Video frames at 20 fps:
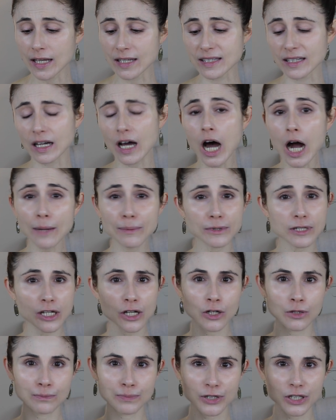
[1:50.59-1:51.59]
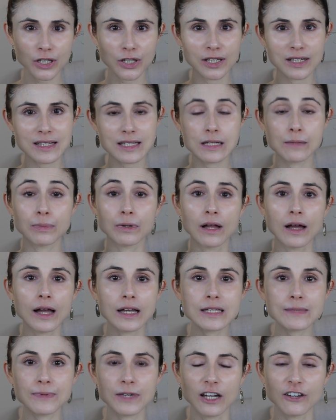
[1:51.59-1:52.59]
is the Coppertone Pure and Simple
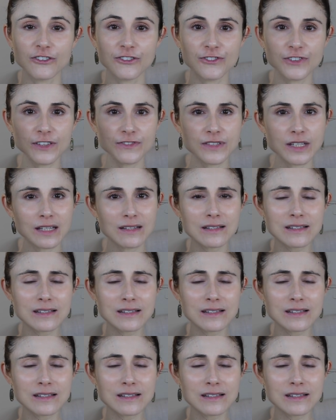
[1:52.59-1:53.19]
S P F fifty.